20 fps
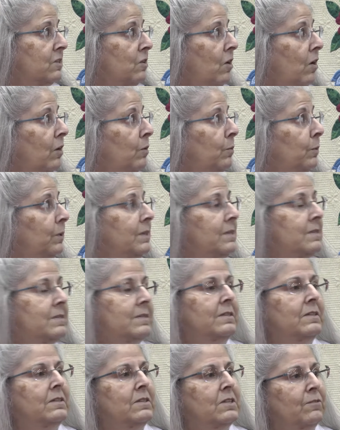
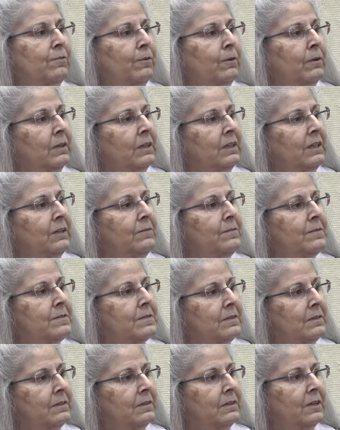dogwoods and different
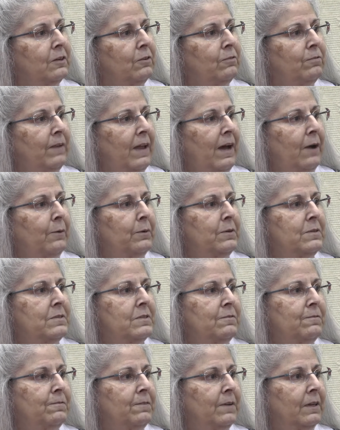leaves and little flowers
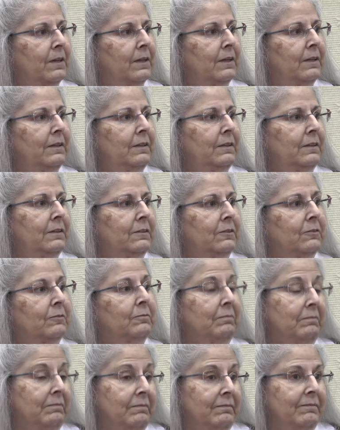to fill in, and
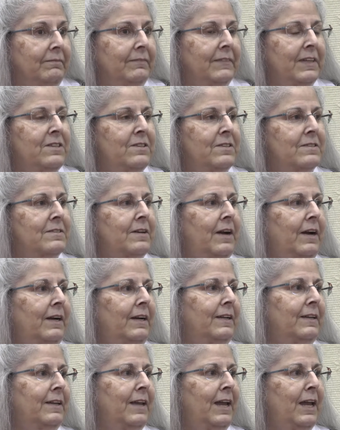it just kind of